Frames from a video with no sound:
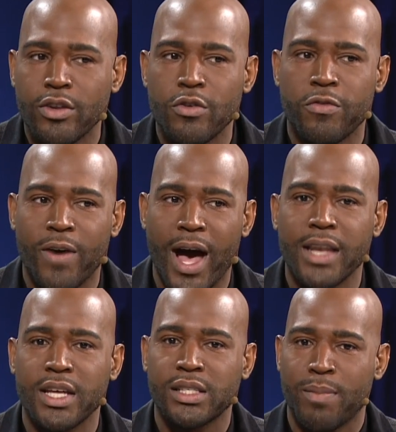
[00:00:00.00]
you find
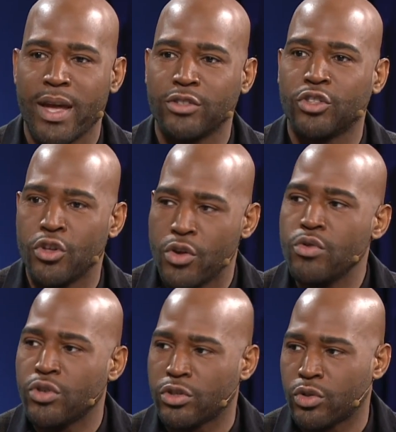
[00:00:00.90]
a space to use
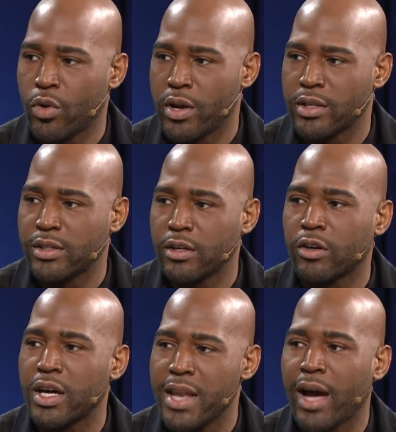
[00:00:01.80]
your story to still
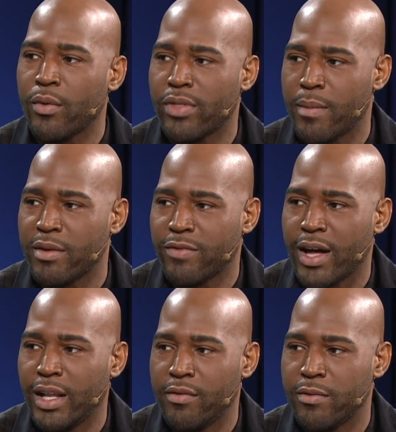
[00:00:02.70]
connect with them and find
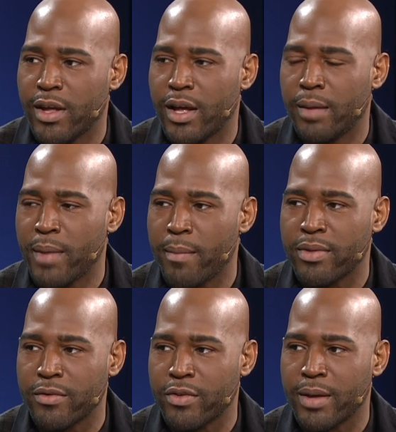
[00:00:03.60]
love and empathy
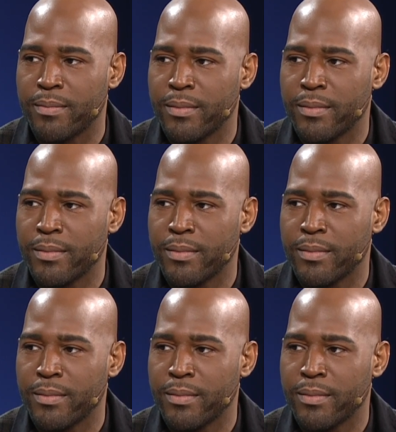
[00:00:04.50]
for them?